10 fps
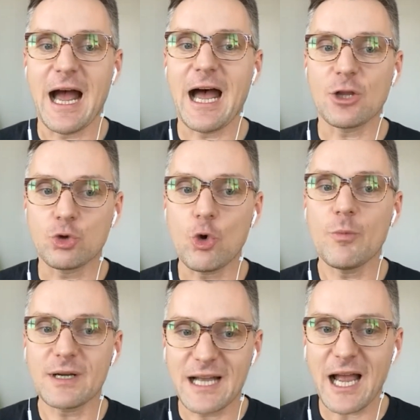About
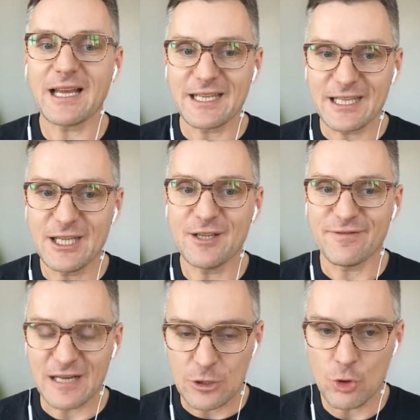how their lies are
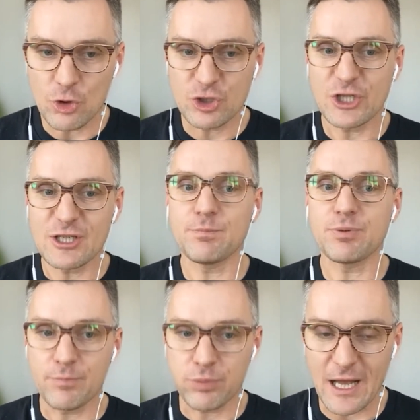broadcast through
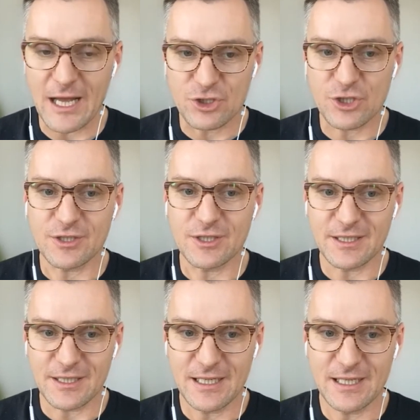the paid or
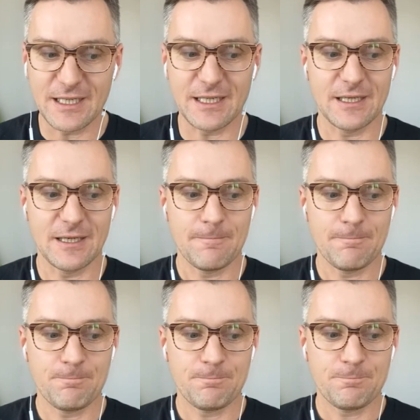traitors within our
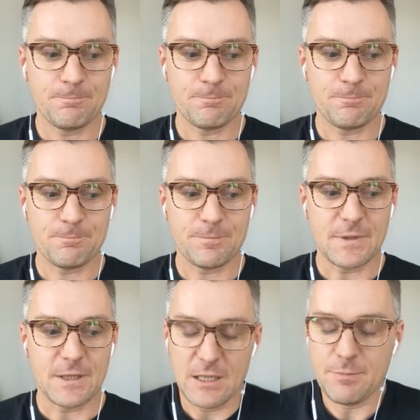countries and
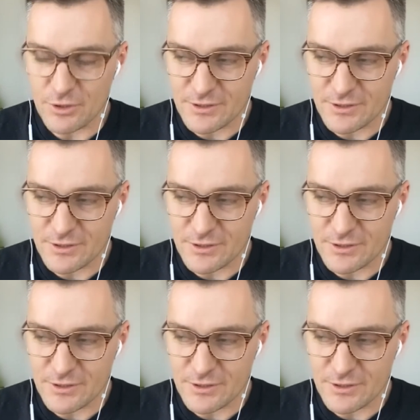elites.